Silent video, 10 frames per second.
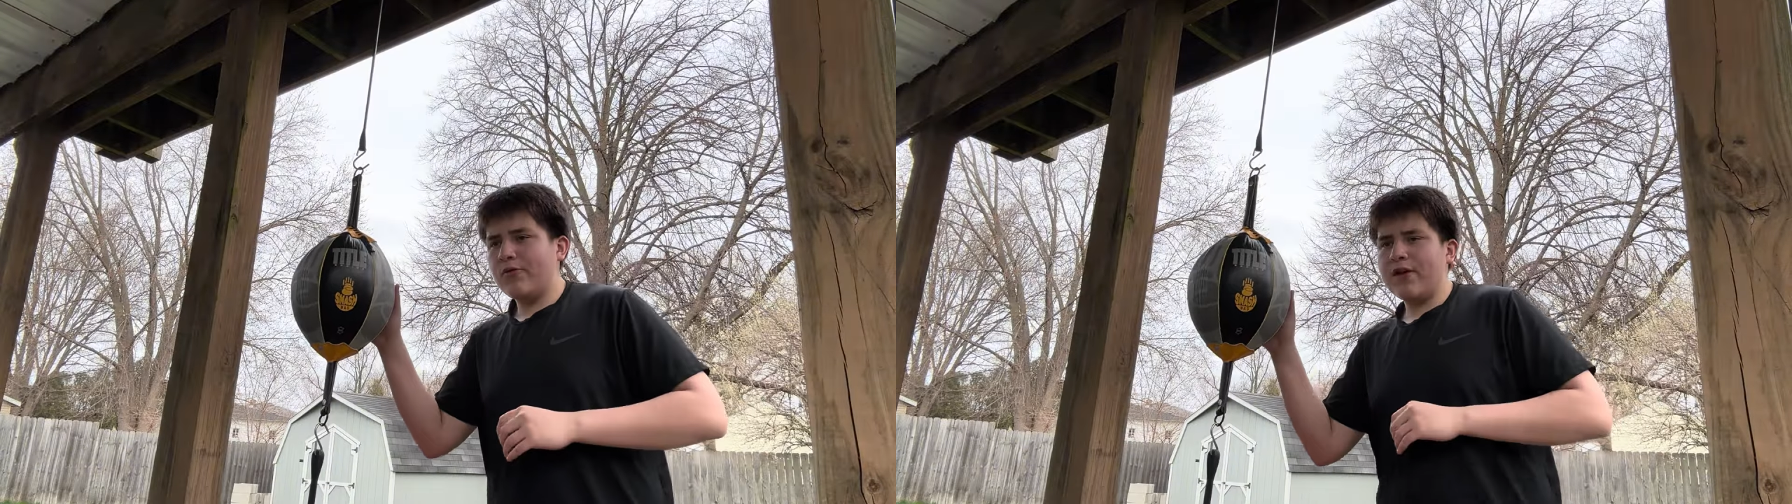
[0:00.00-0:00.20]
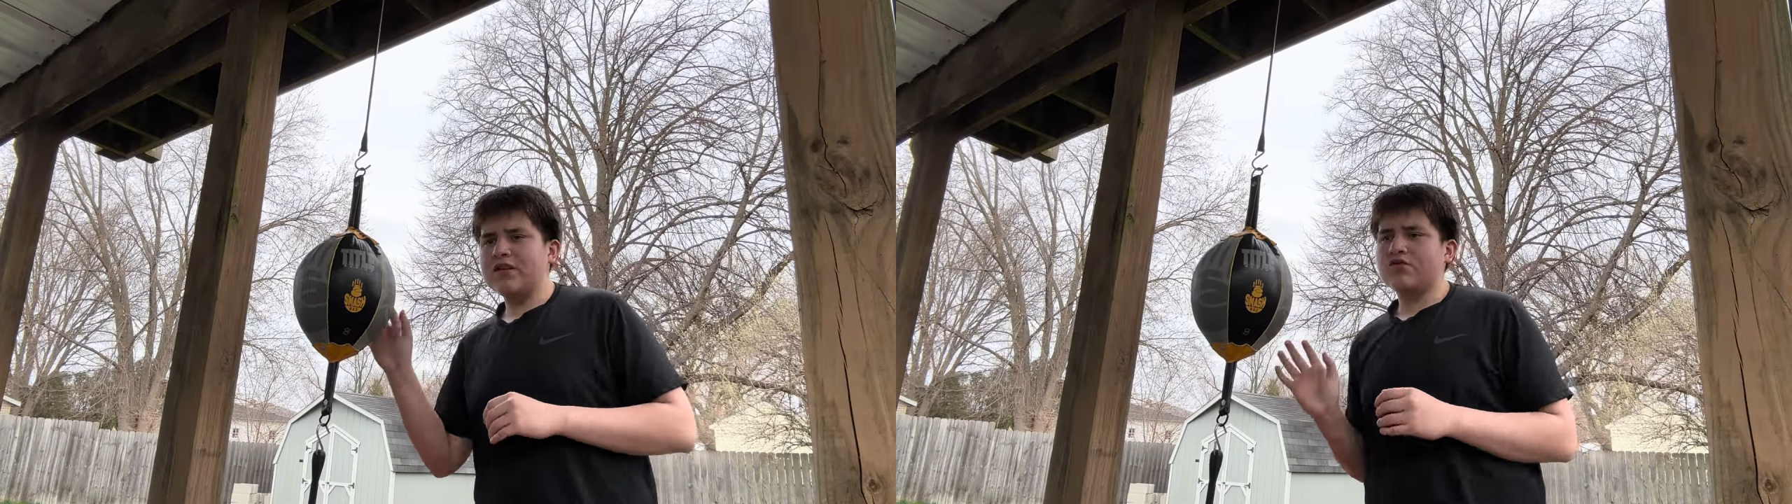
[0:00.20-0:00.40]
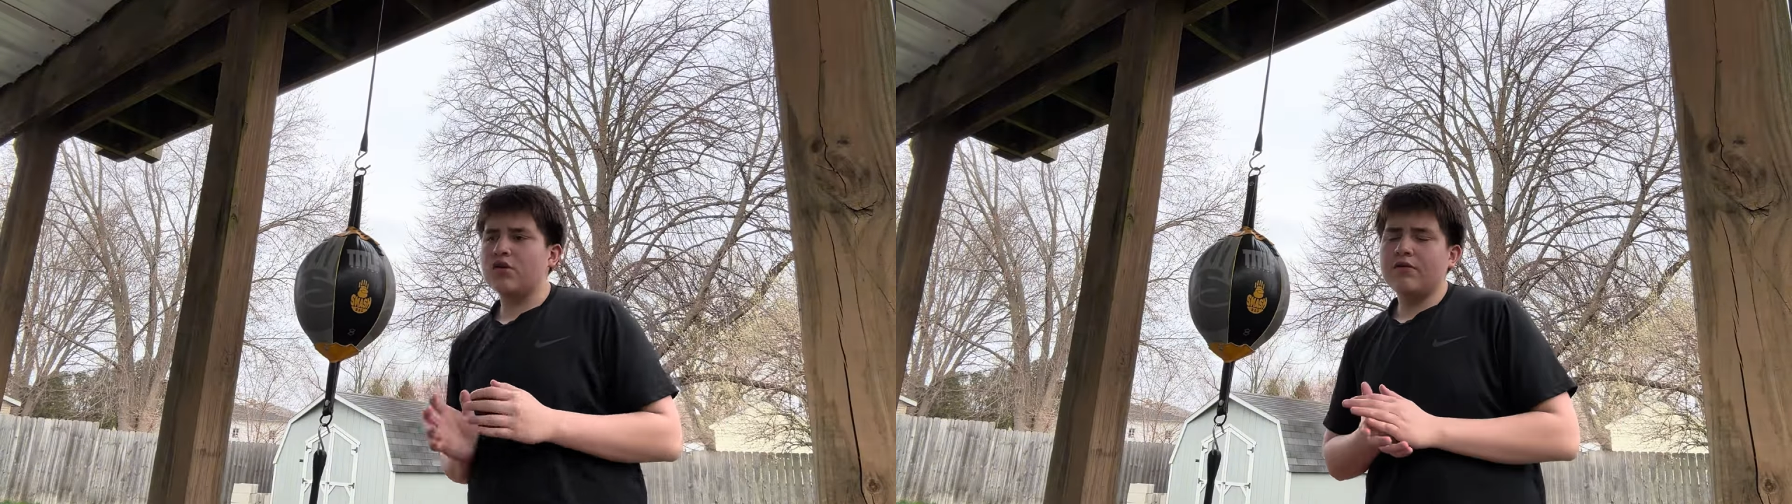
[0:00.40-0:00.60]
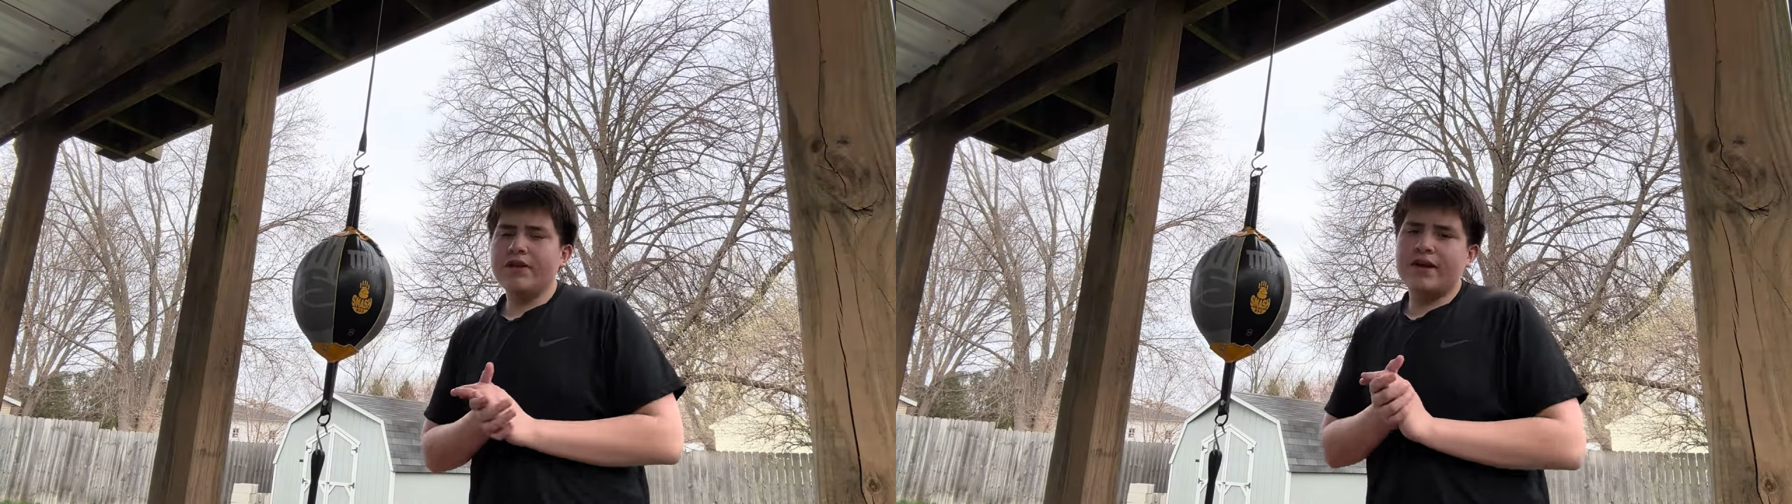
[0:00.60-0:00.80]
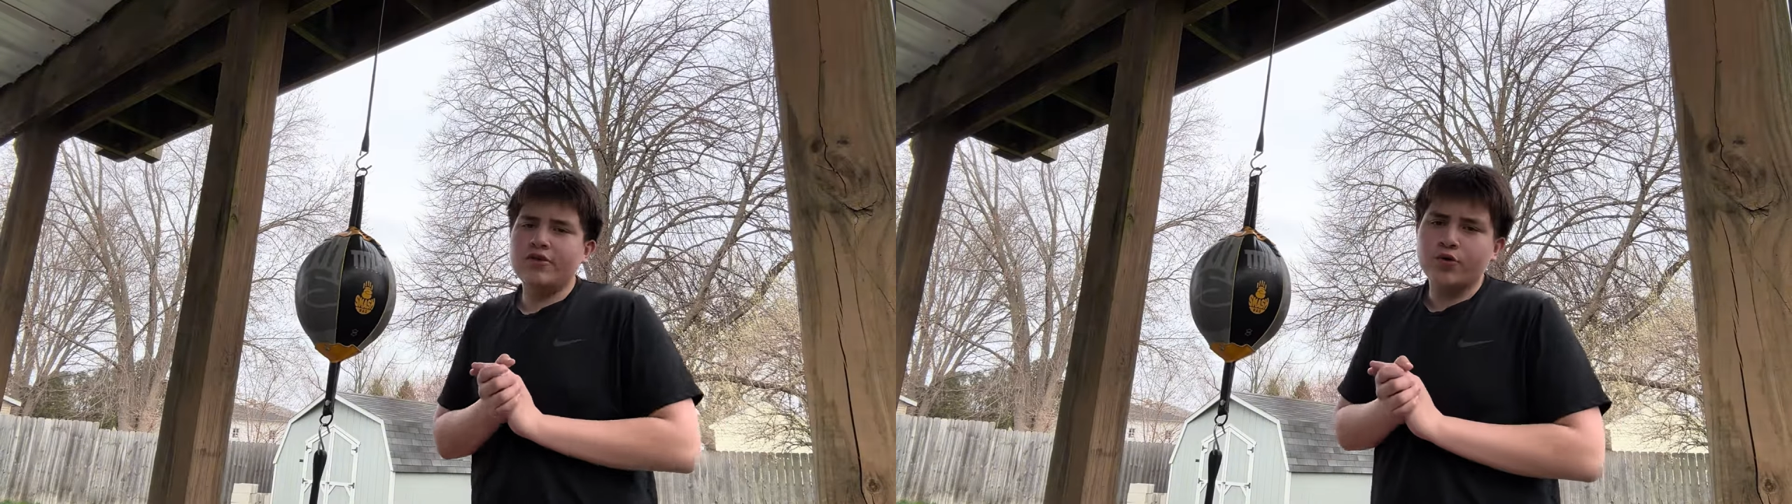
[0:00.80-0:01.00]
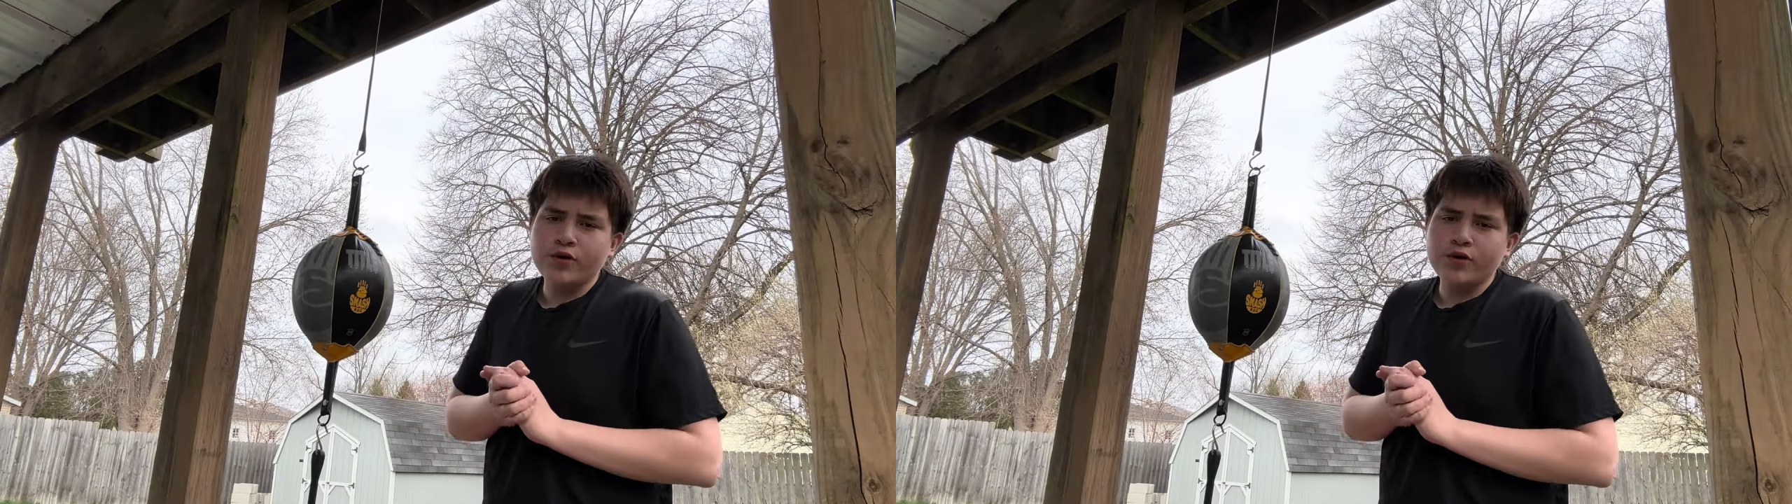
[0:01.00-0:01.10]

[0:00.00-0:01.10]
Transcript: It weighs around like